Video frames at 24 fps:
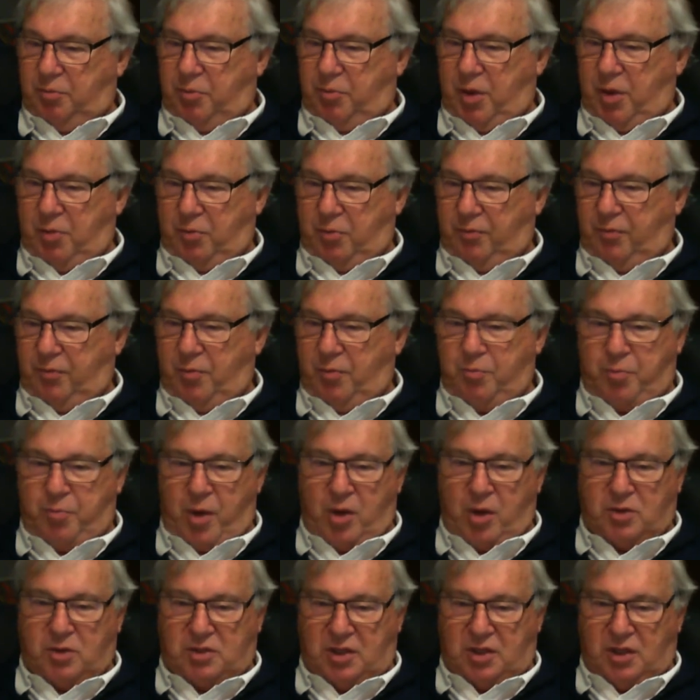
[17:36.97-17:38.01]
people from
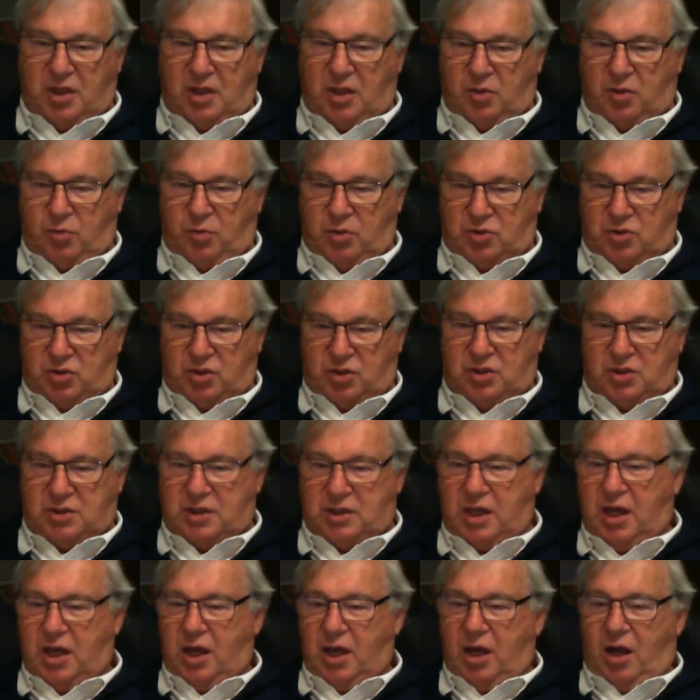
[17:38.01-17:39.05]
posting their questions.